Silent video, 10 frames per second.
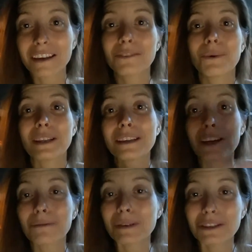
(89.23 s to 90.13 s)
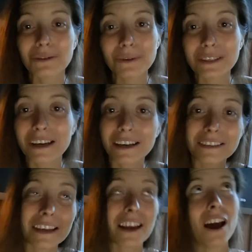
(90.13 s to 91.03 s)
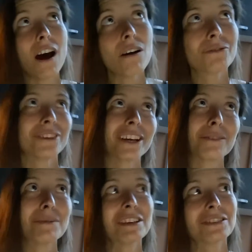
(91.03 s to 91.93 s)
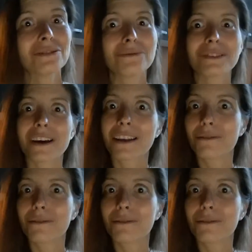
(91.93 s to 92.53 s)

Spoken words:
And when they commit suicide, it's like, oh, they committed suicide.